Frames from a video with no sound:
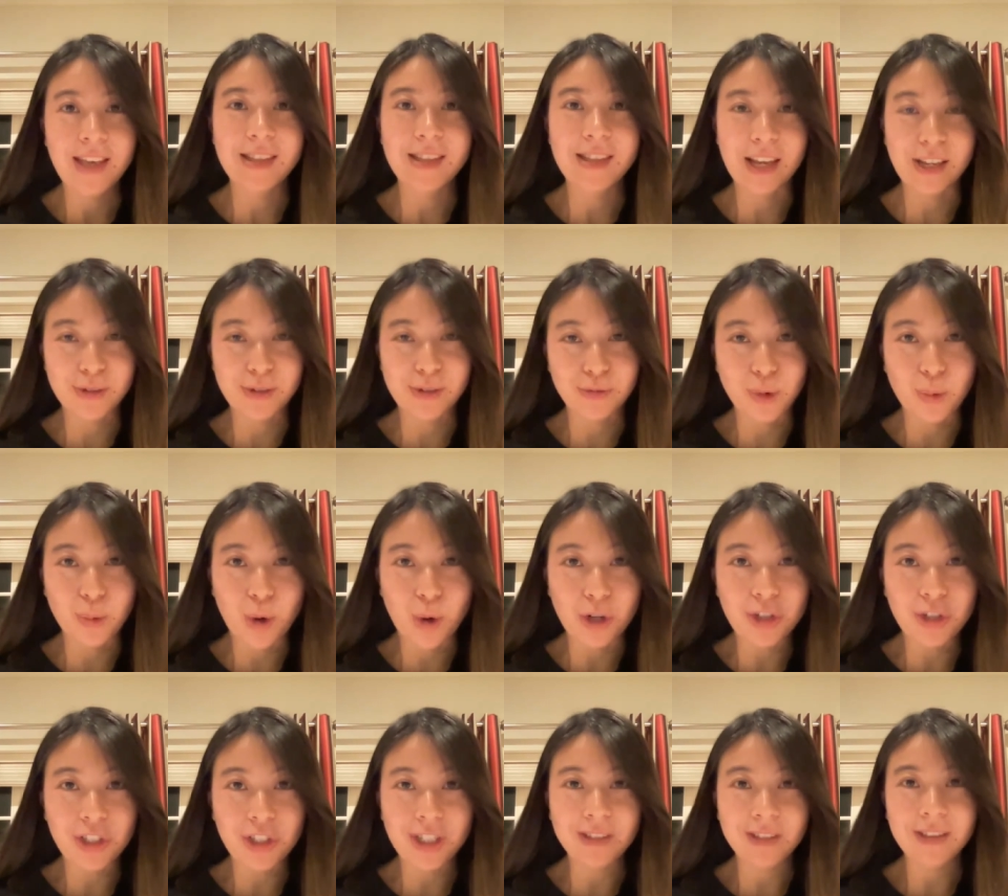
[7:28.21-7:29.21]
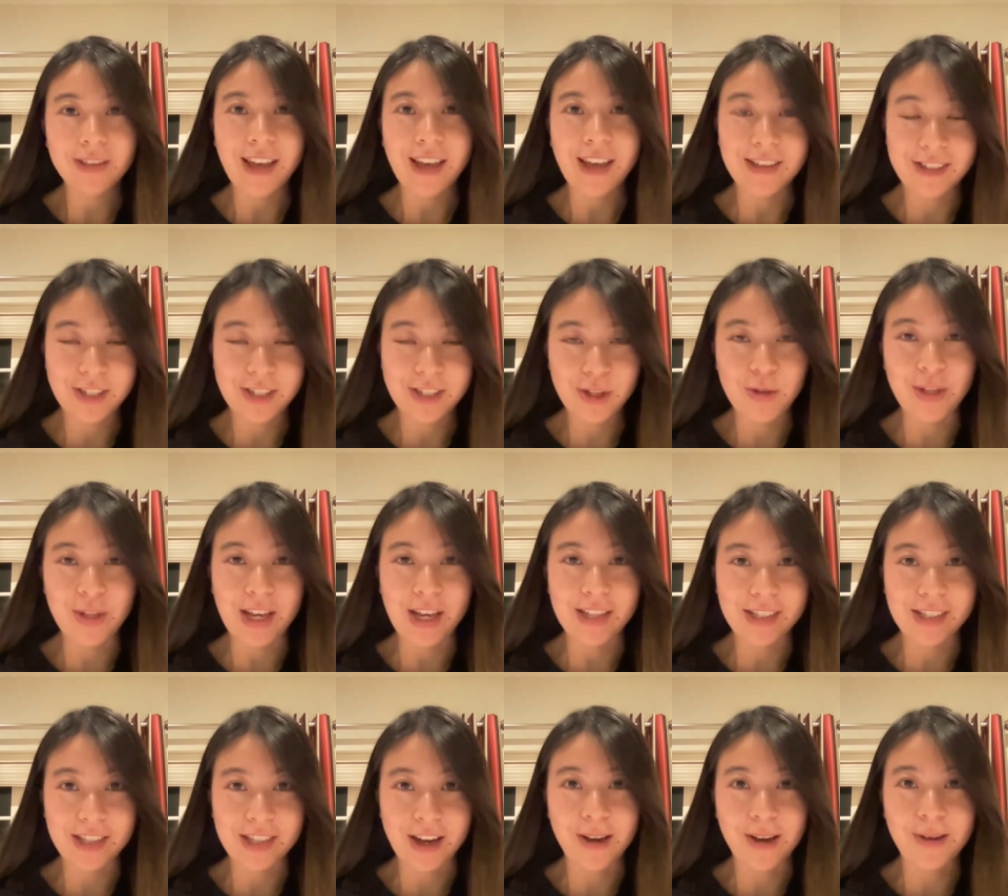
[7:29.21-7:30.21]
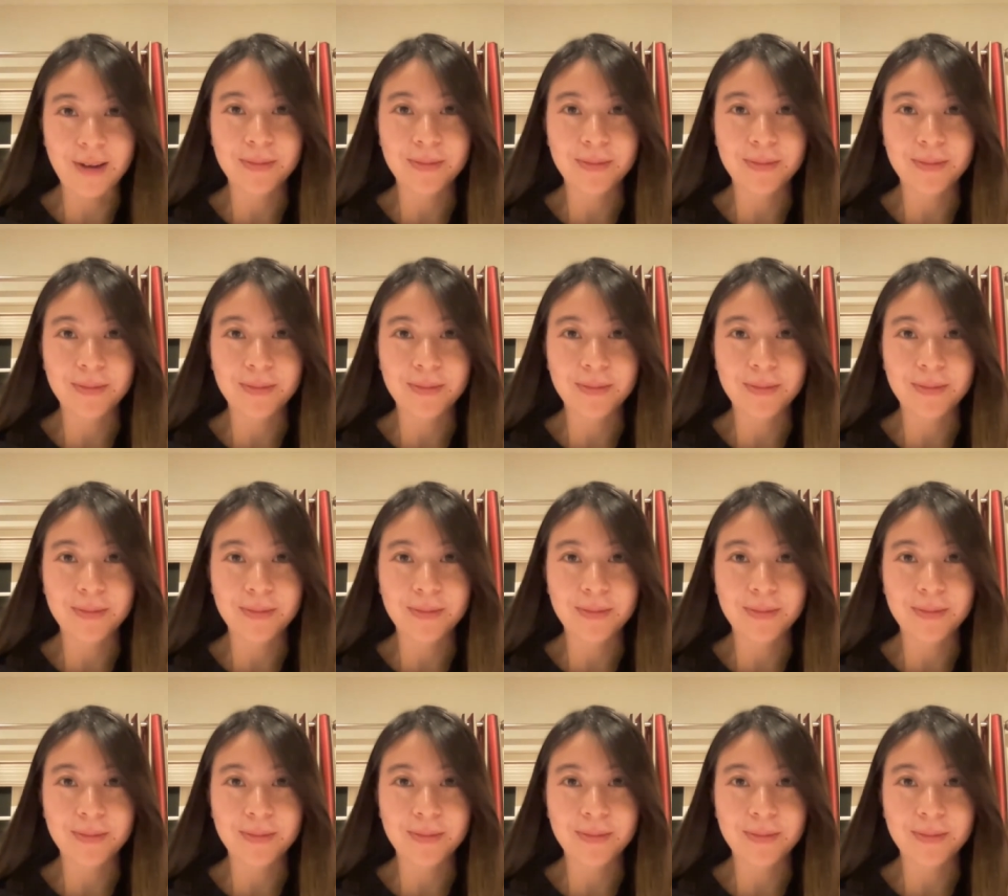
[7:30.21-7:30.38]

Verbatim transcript: Thanks for watching and see you next time.